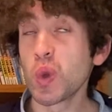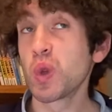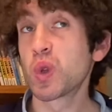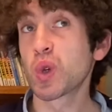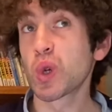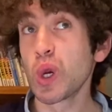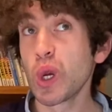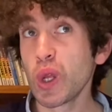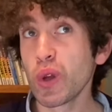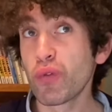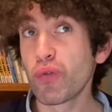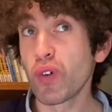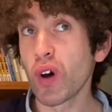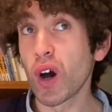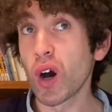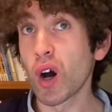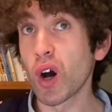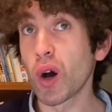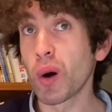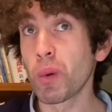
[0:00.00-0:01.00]
cliff
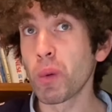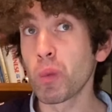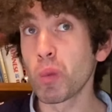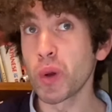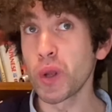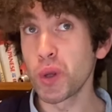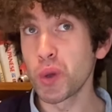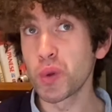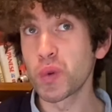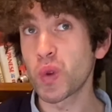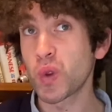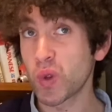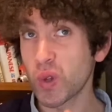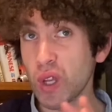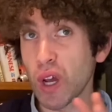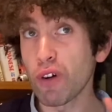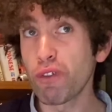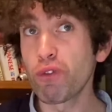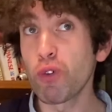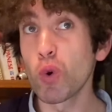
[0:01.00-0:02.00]
uh, we used
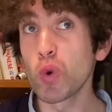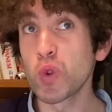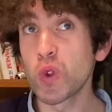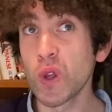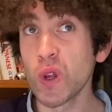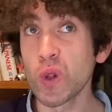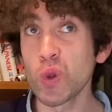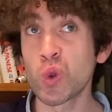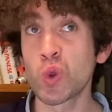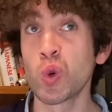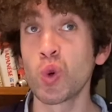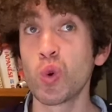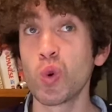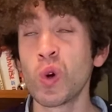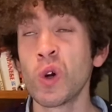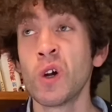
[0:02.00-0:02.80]
scaffolding to